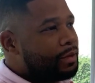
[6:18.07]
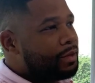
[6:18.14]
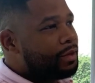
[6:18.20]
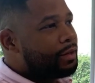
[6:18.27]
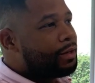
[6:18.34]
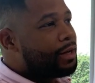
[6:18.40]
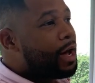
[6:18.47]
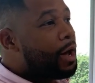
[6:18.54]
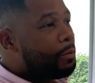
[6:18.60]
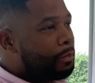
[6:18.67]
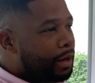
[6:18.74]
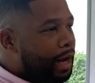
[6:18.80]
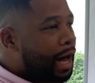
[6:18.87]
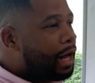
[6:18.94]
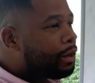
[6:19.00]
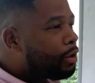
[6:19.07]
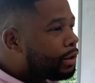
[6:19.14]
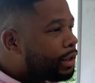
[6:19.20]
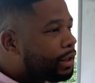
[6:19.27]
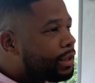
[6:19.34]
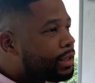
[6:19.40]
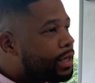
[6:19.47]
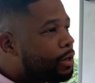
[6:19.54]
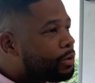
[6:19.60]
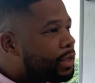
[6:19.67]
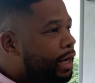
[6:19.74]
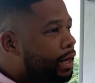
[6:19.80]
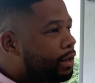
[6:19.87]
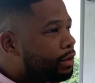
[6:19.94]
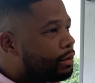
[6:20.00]
up? Come. How long did this deal
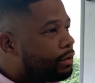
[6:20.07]
take?